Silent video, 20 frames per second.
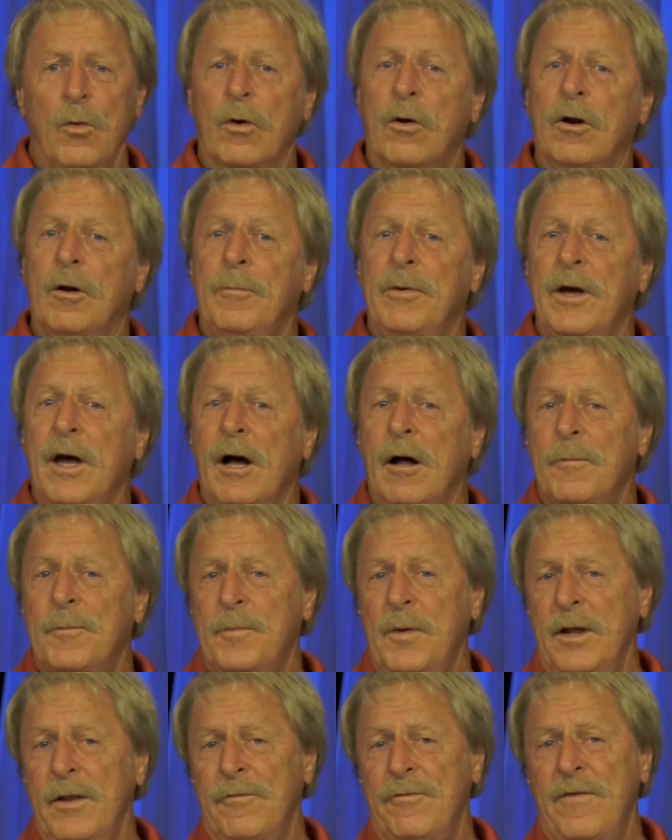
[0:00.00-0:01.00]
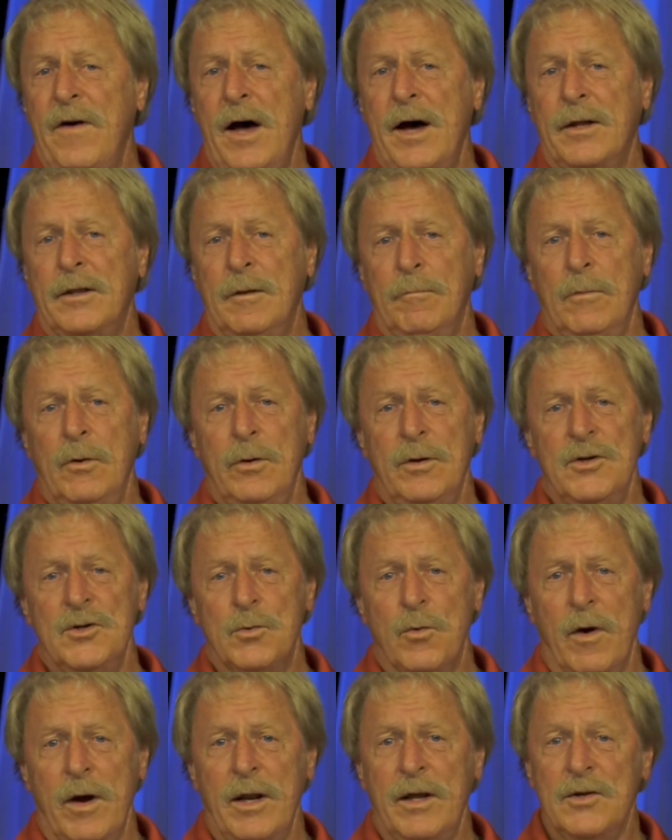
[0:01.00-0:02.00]
We're going to be helped by the fact that
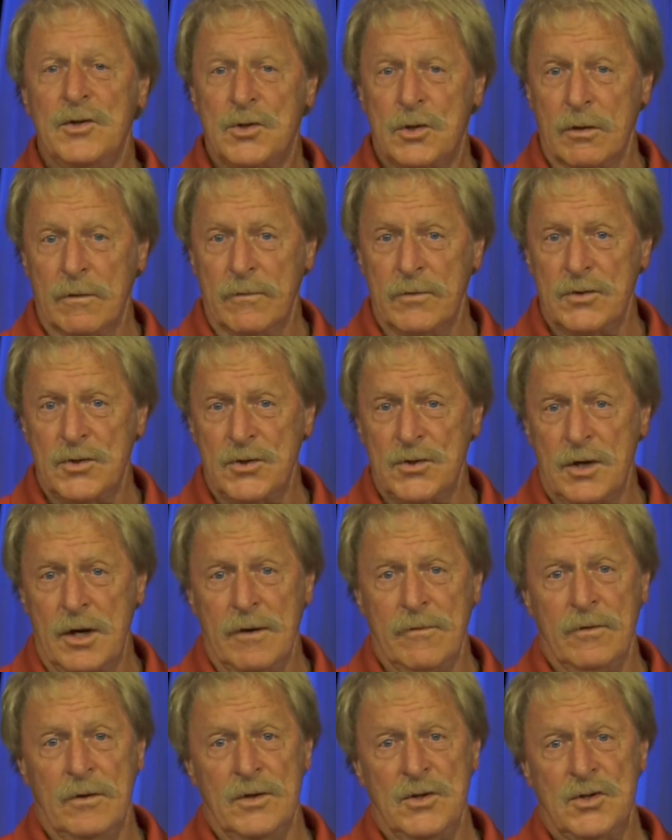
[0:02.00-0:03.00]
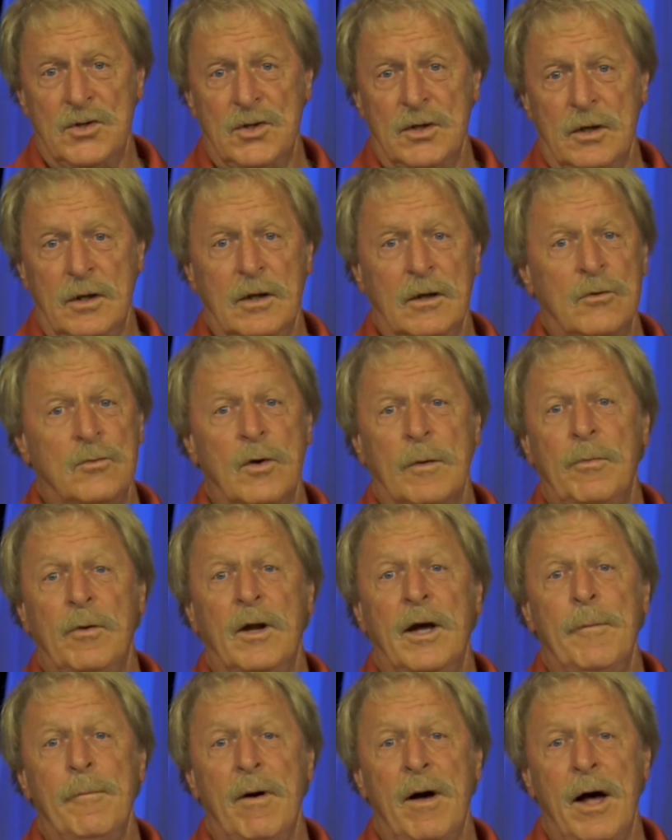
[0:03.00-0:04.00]
Moody's rating service has given the city a
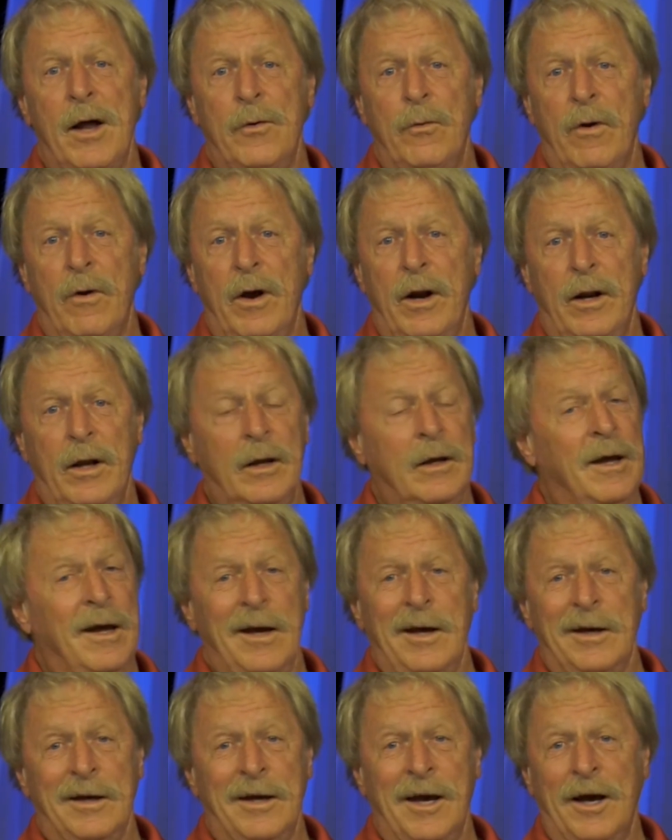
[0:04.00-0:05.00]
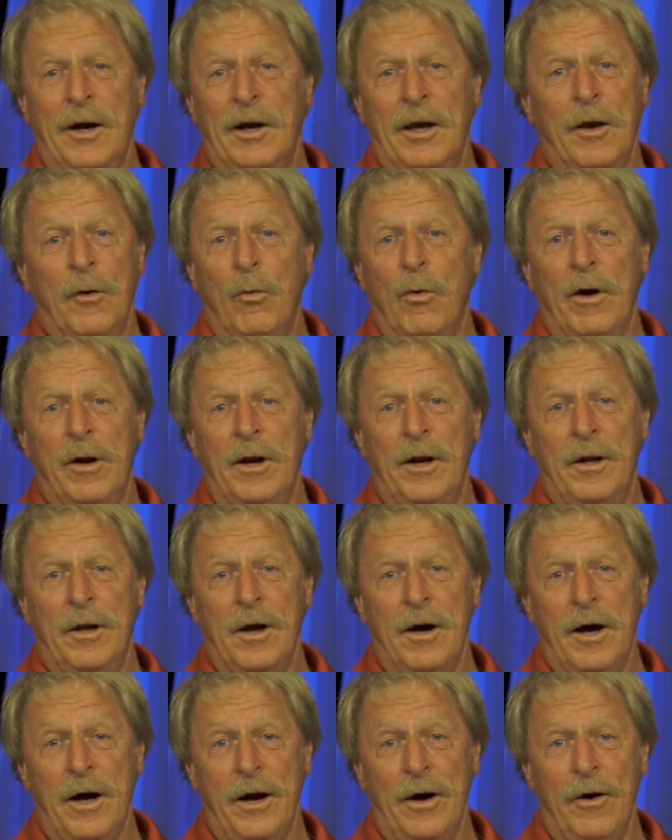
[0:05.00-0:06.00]
AAA bond rating. Can't get one any
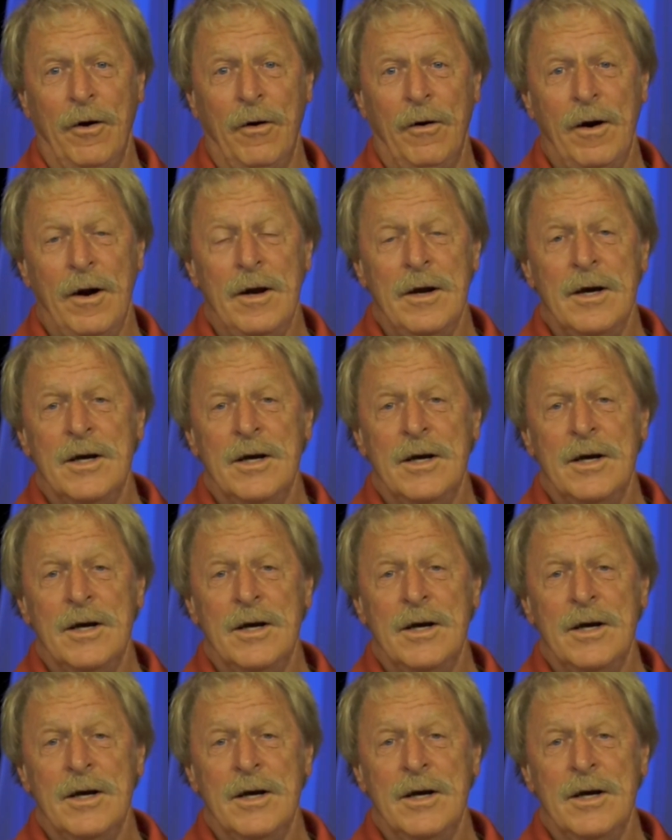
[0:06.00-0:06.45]
higher.